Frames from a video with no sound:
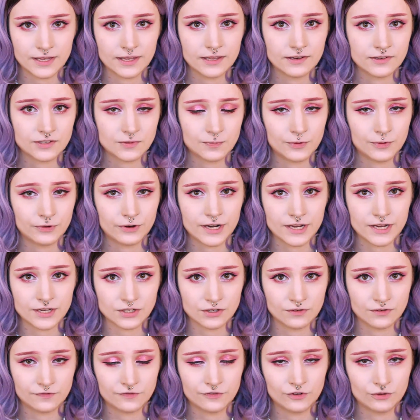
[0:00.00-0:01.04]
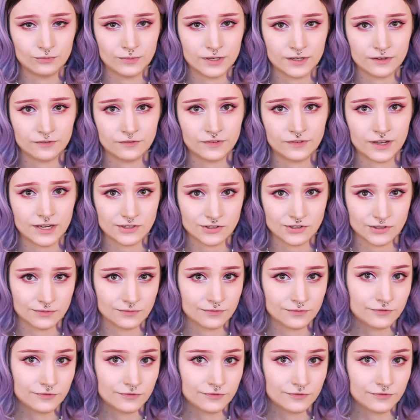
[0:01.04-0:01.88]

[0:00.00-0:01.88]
inspiration for my fashion